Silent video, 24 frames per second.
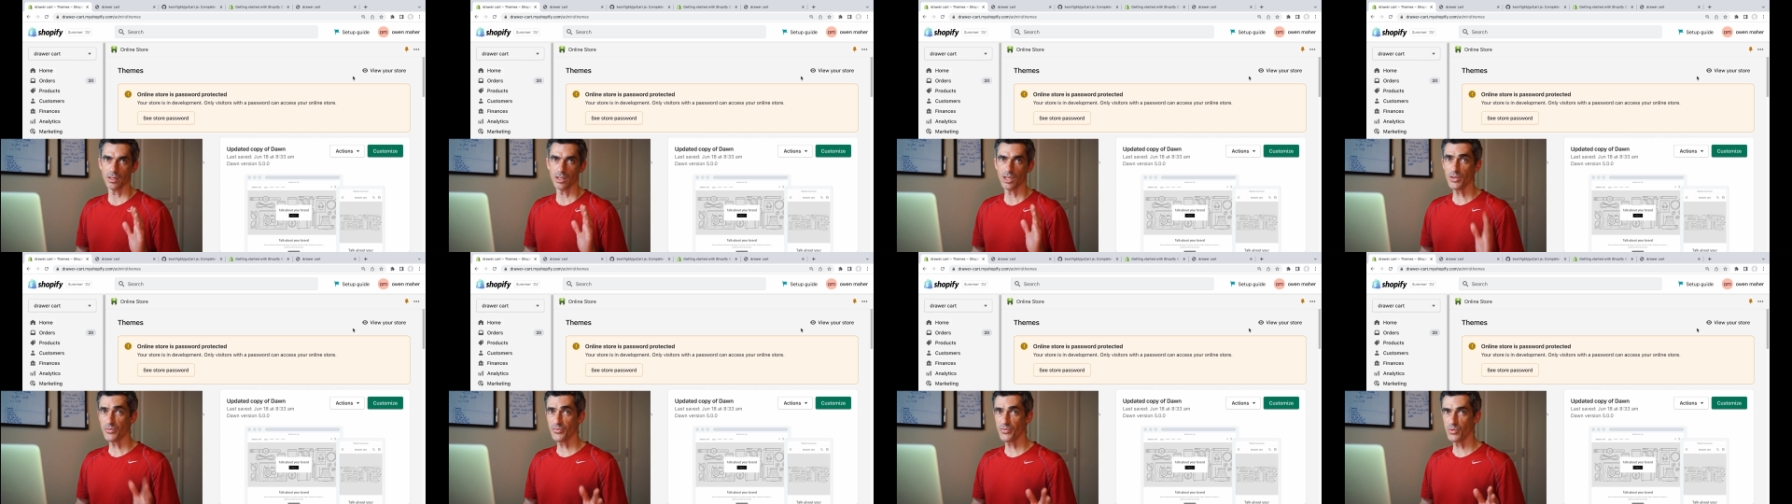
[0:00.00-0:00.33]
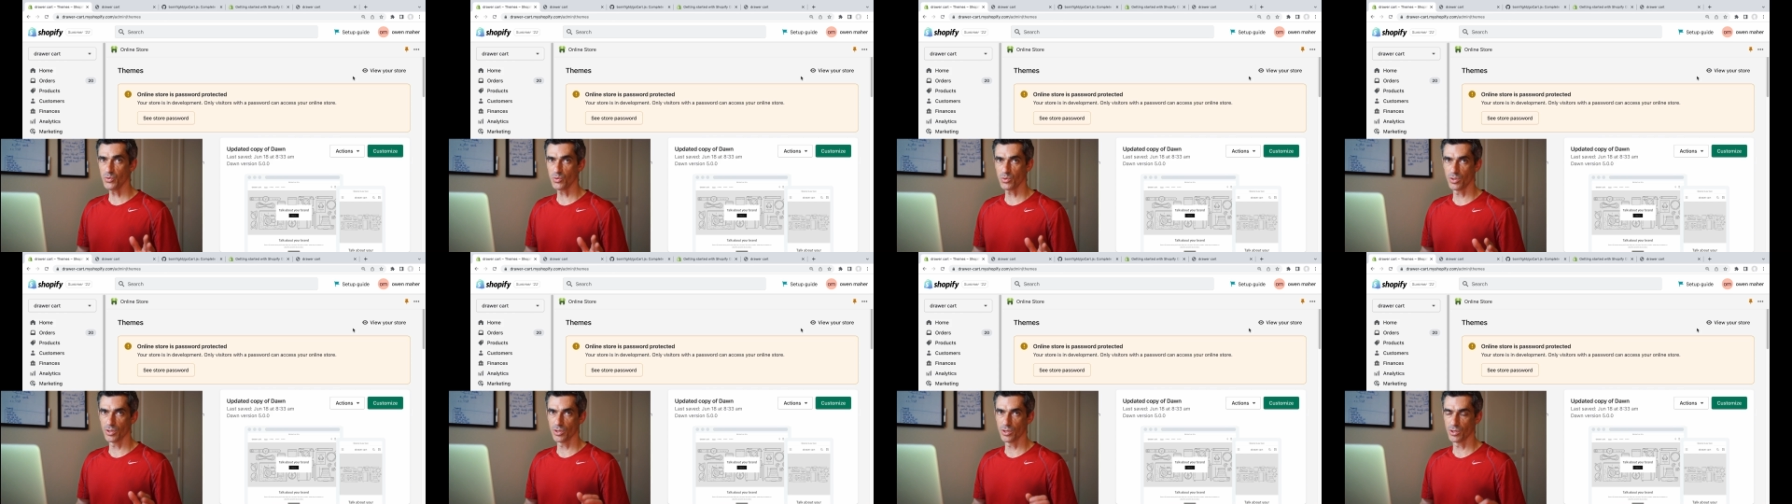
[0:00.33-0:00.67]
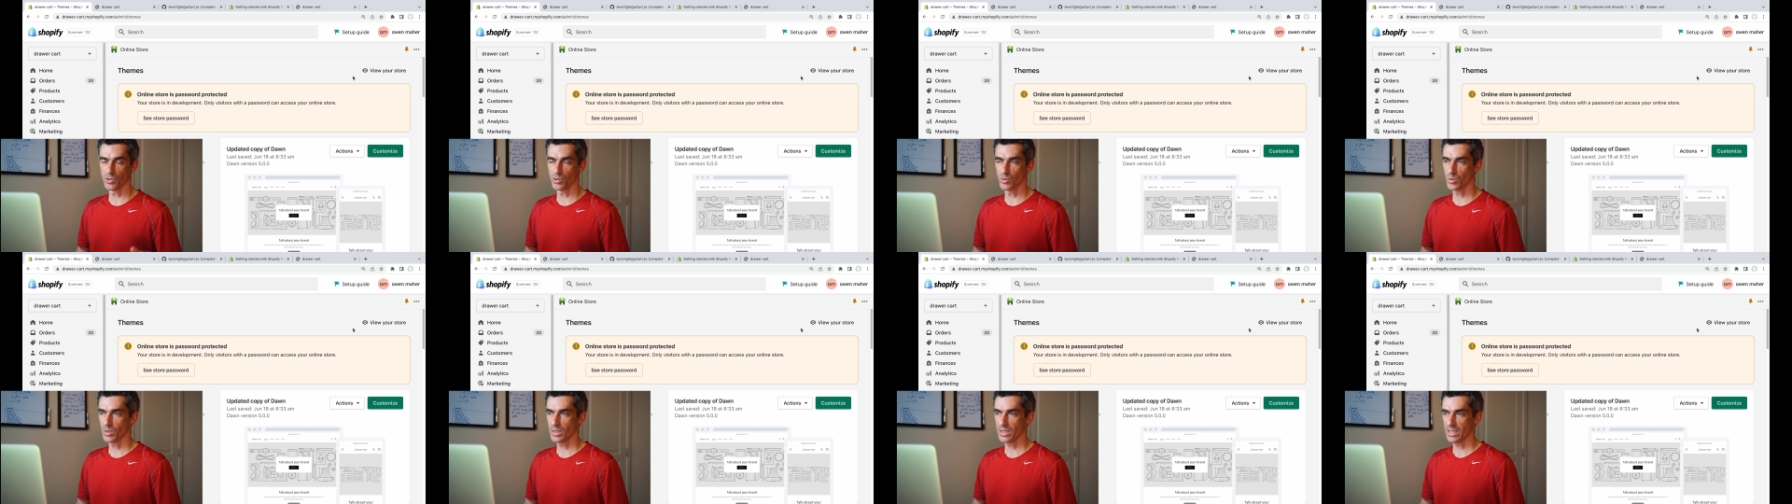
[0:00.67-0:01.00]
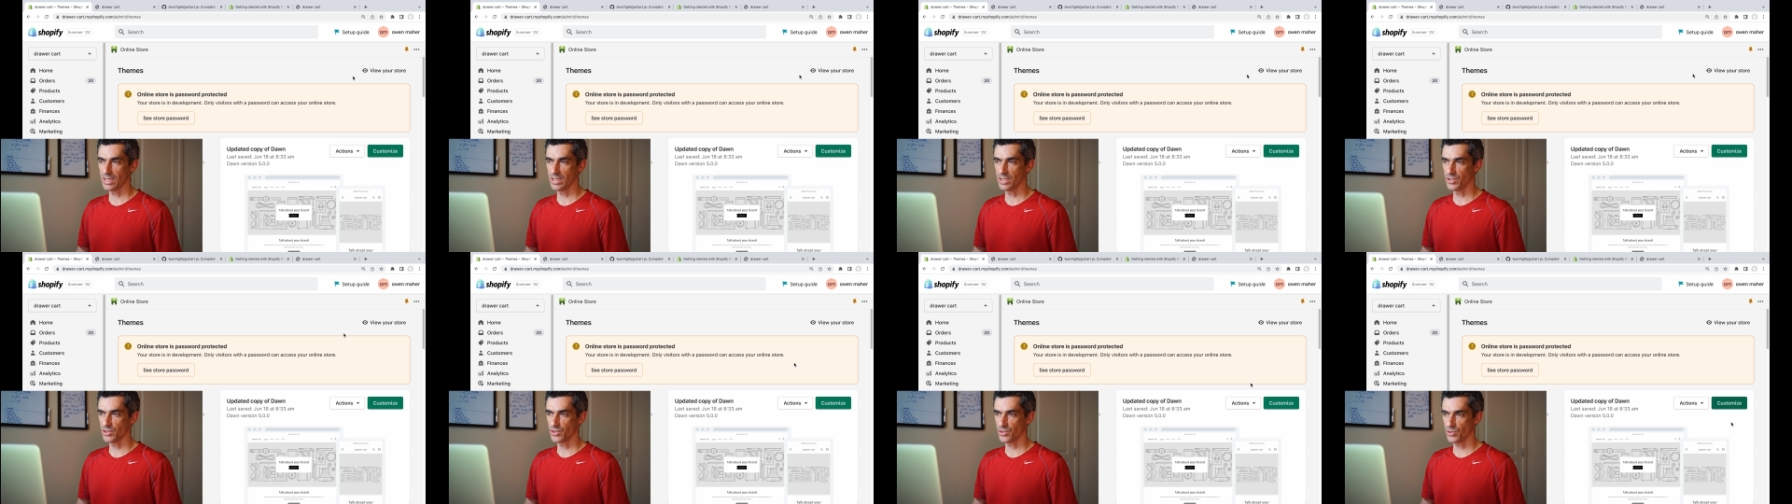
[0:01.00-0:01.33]
If you go
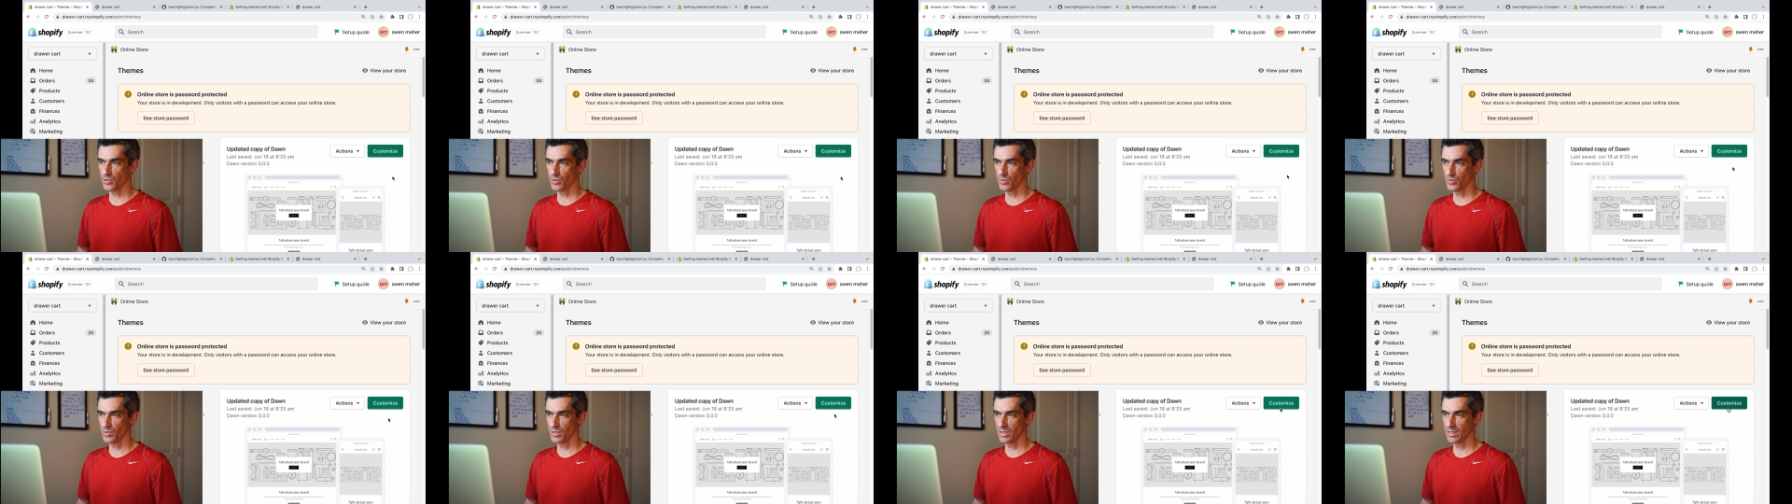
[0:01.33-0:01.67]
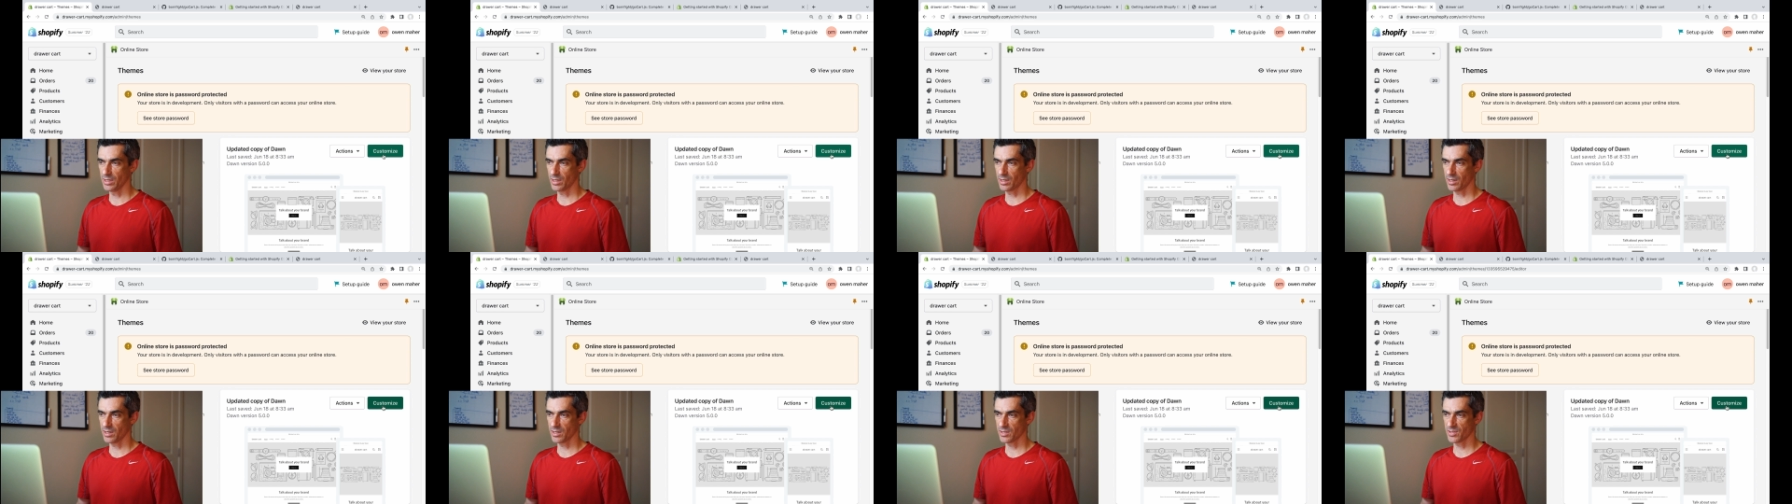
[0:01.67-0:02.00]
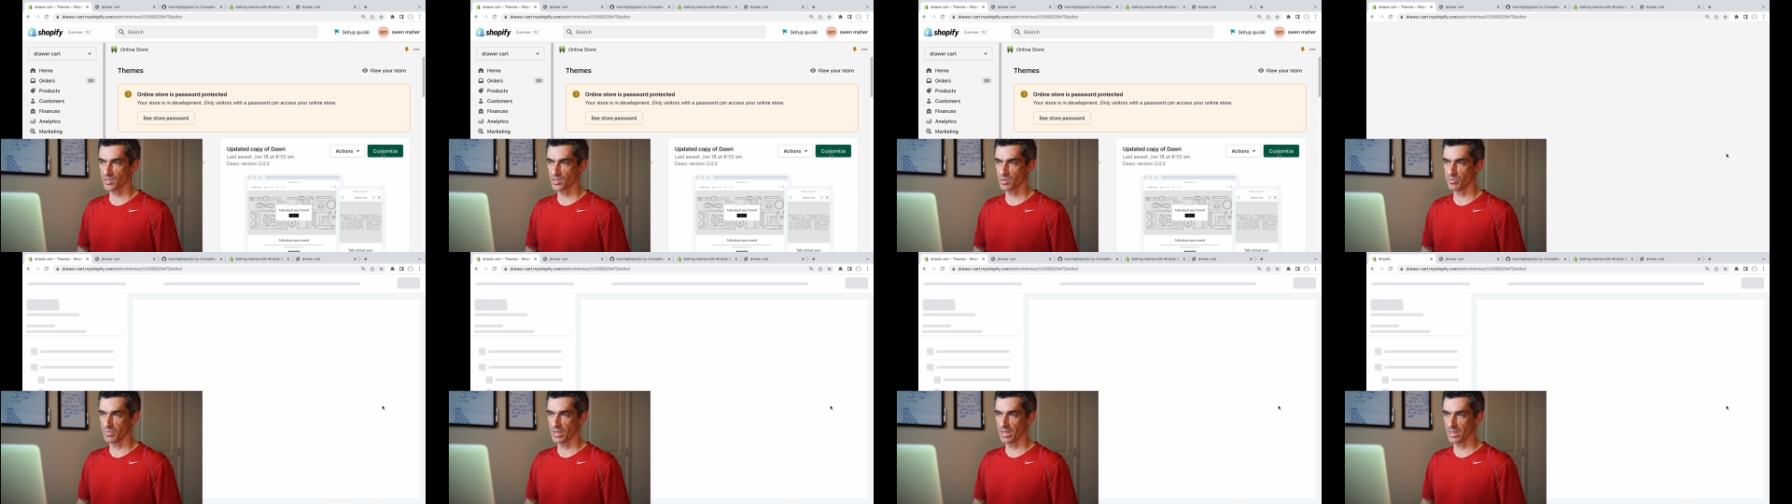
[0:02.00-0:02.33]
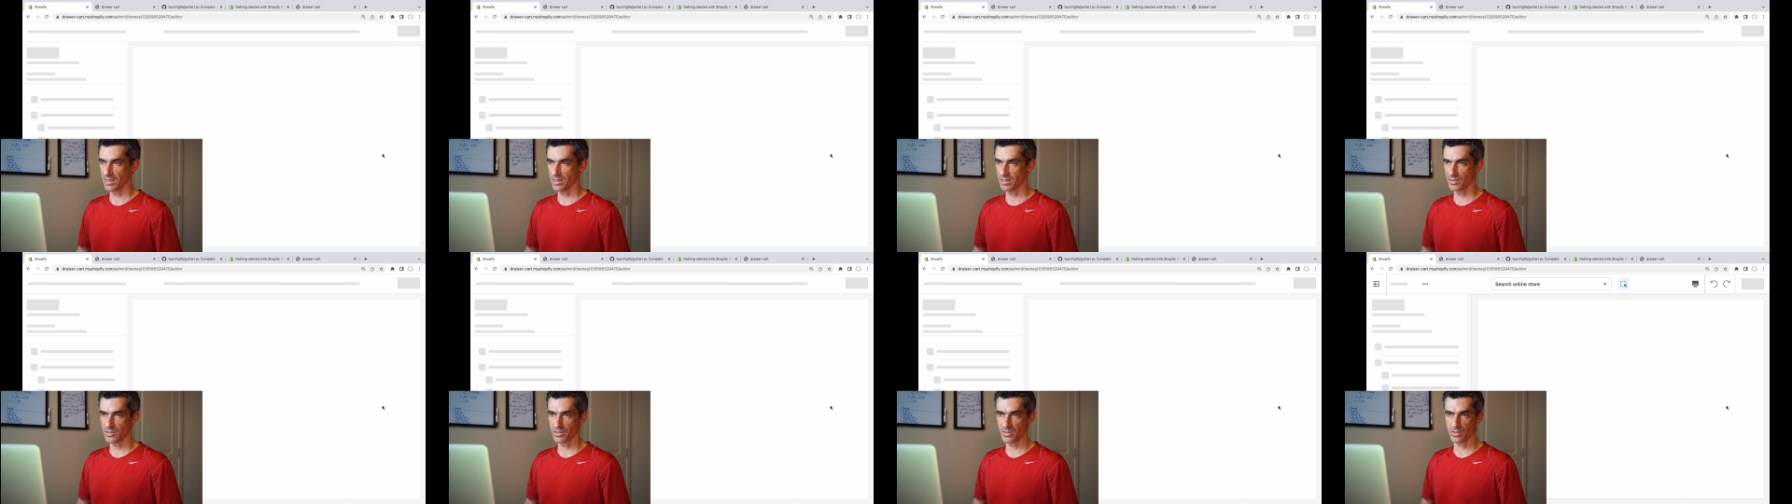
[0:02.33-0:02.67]
into the
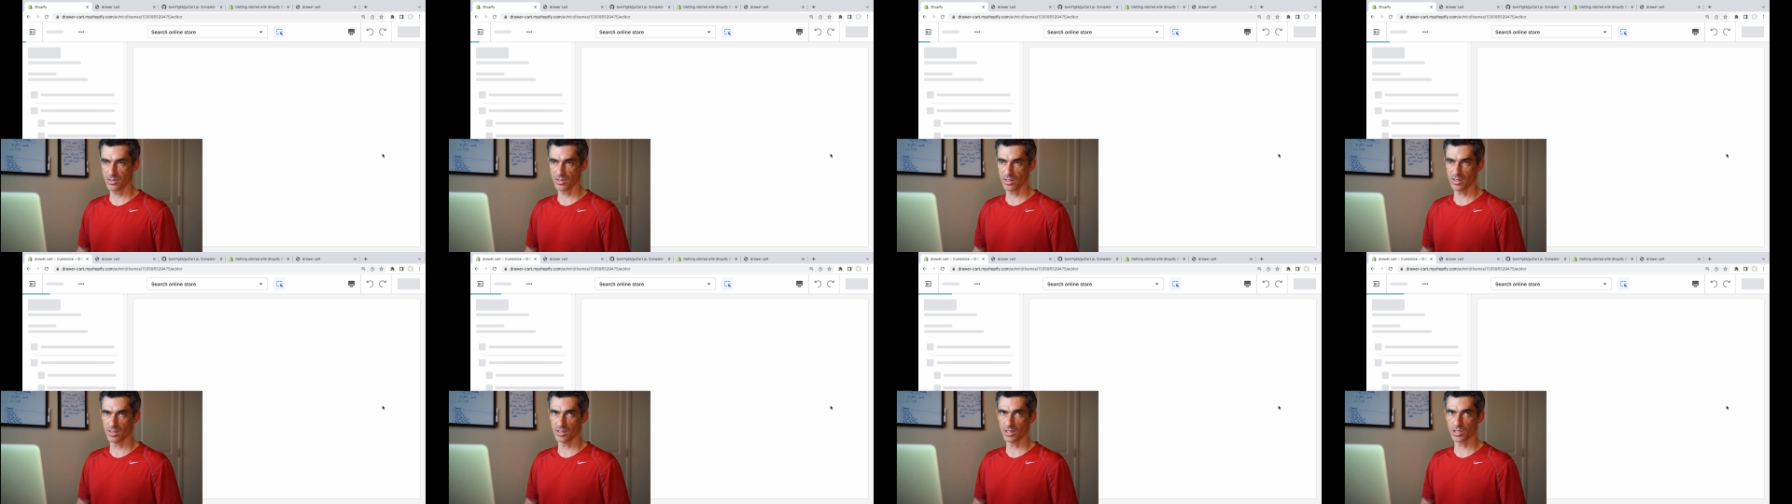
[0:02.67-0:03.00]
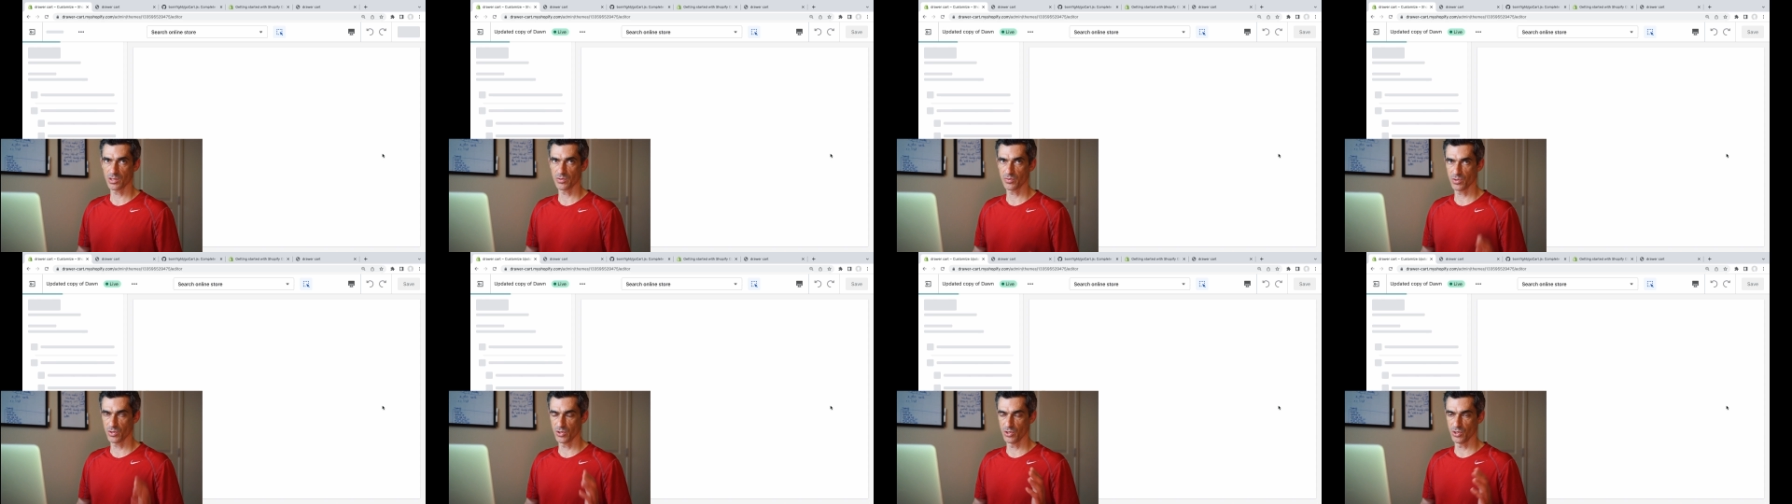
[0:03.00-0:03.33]
customize settings for